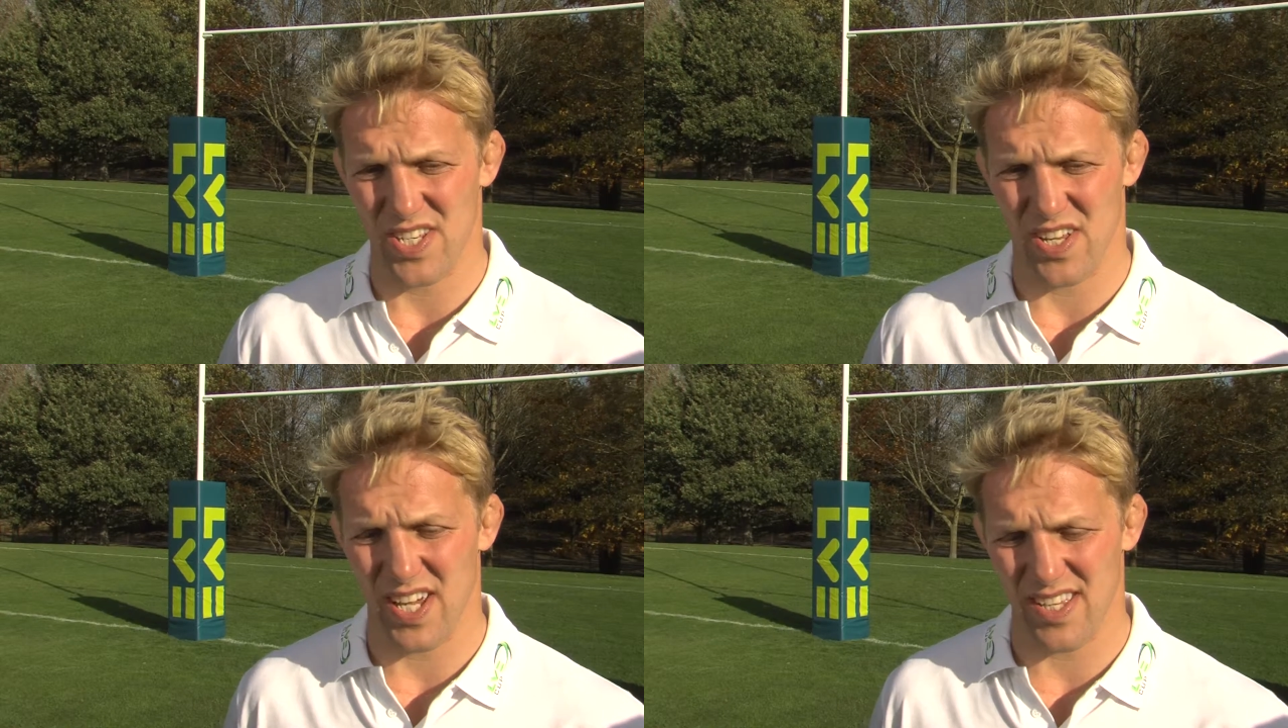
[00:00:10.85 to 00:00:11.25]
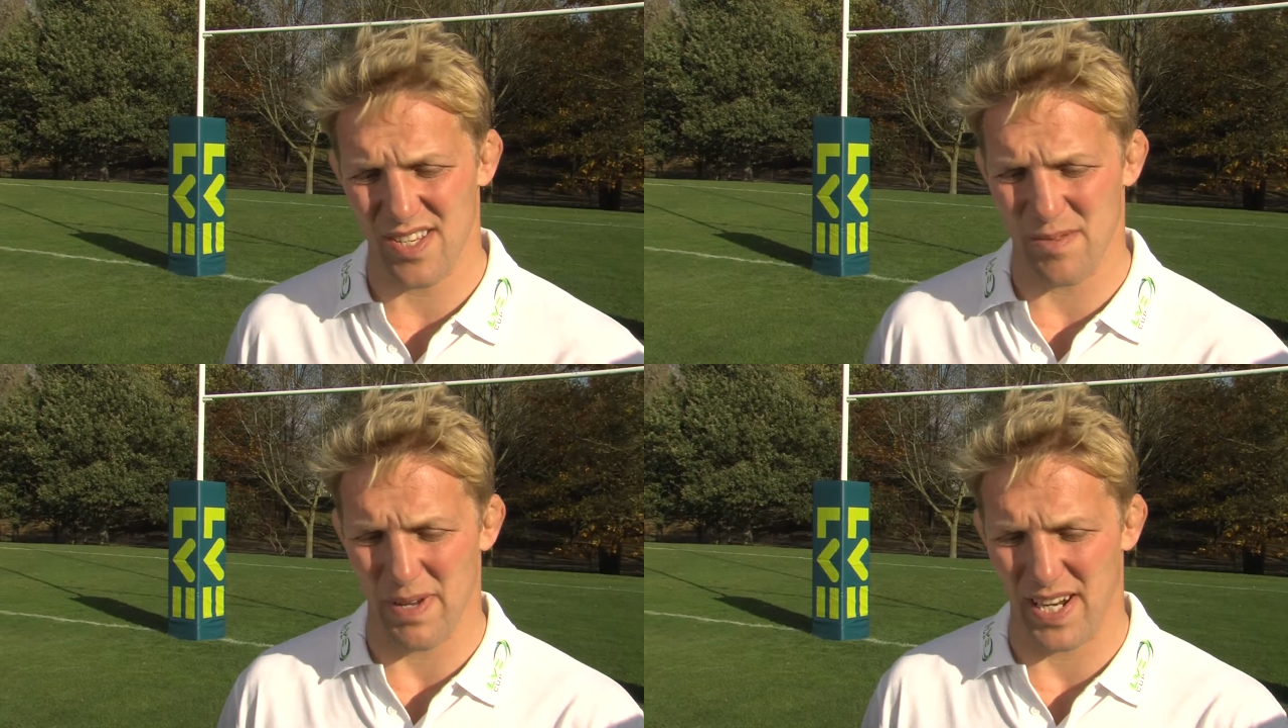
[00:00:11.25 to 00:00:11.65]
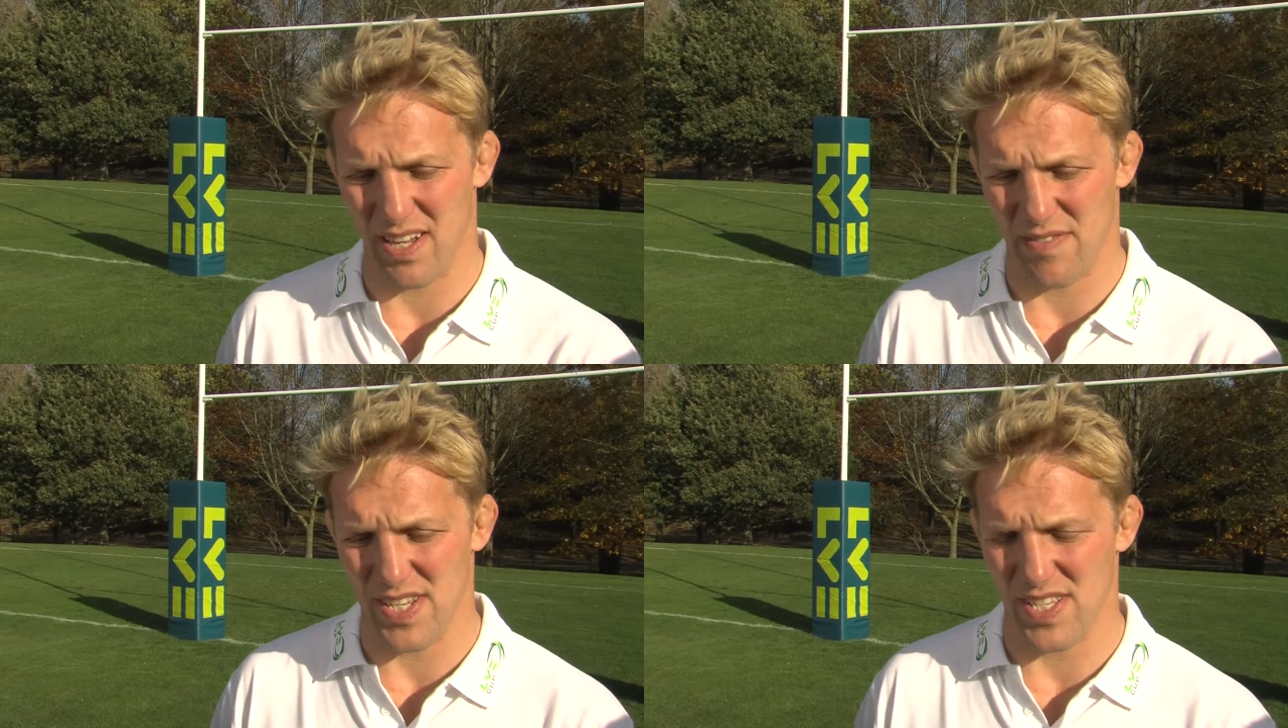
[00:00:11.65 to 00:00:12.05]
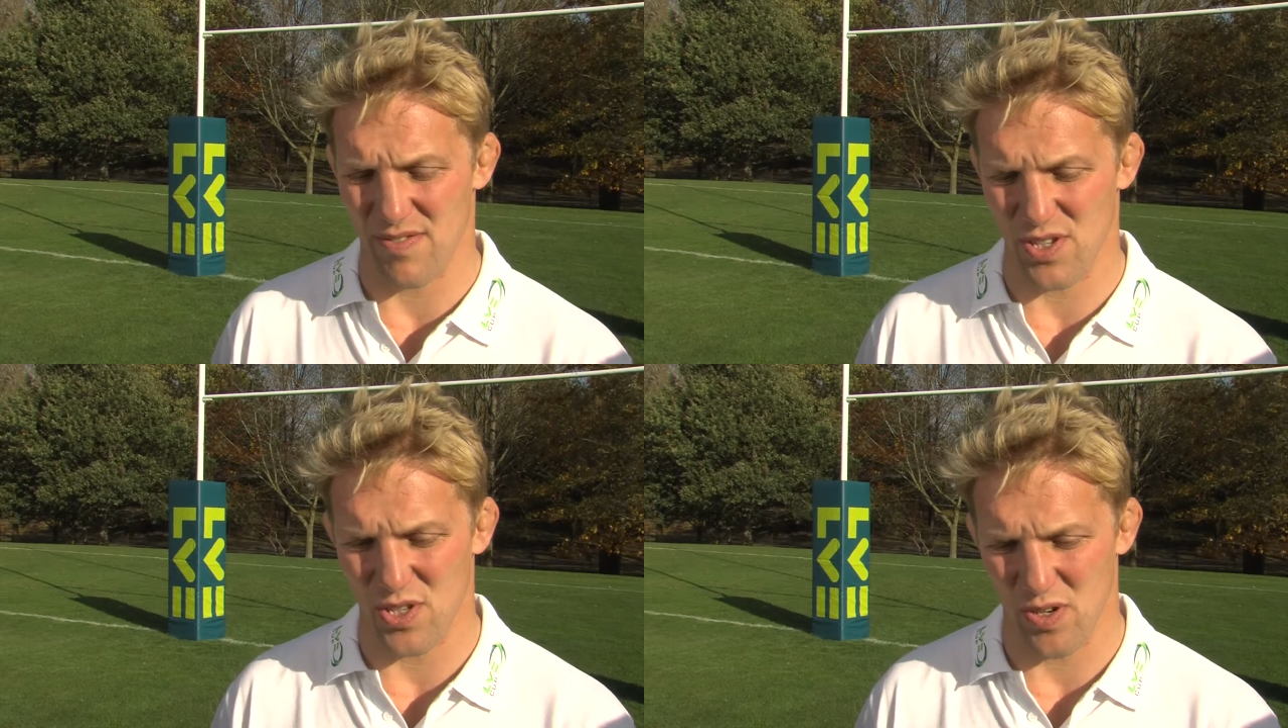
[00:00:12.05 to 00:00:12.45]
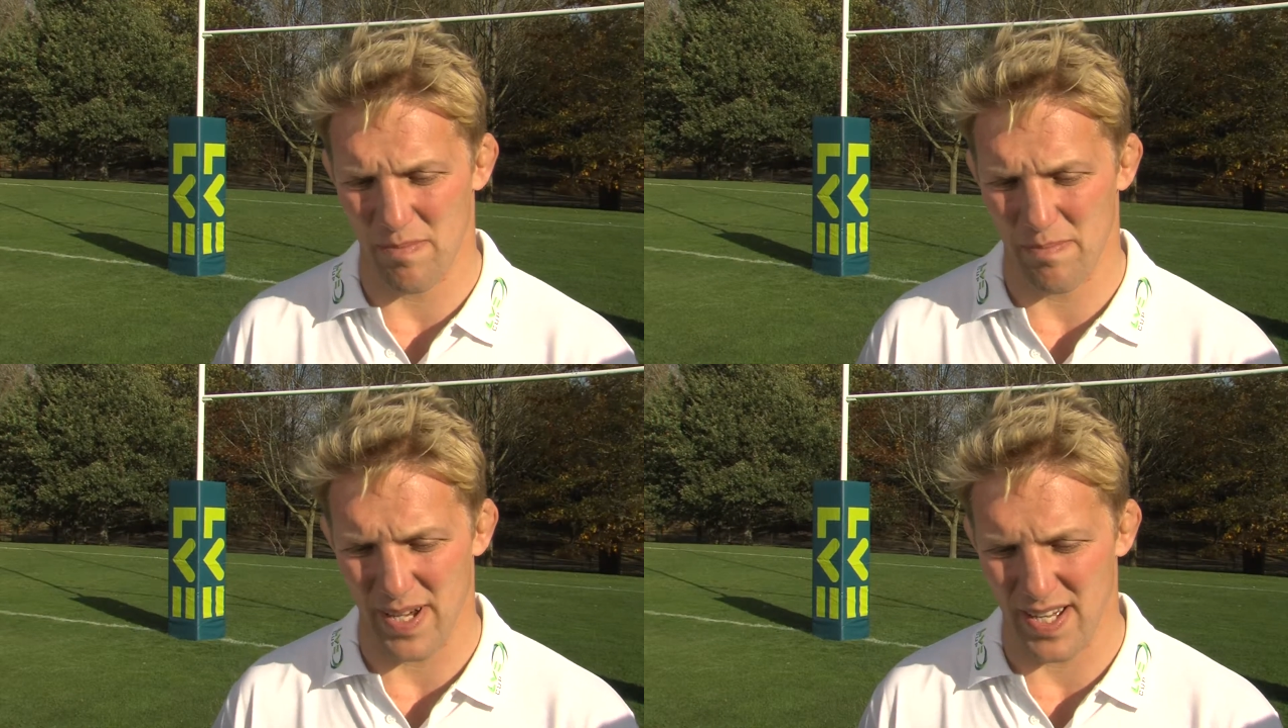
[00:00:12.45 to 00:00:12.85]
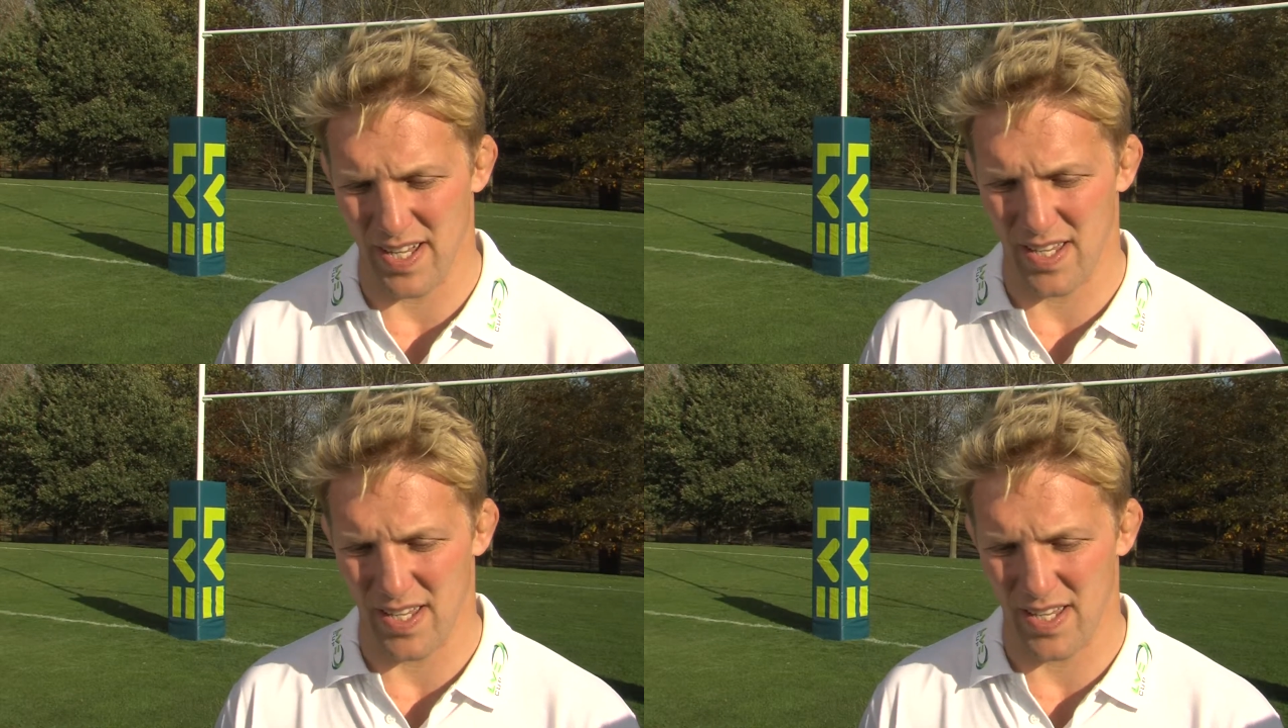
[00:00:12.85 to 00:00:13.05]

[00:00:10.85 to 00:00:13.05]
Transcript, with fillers: so that doesn't make life easy for Stuart, but,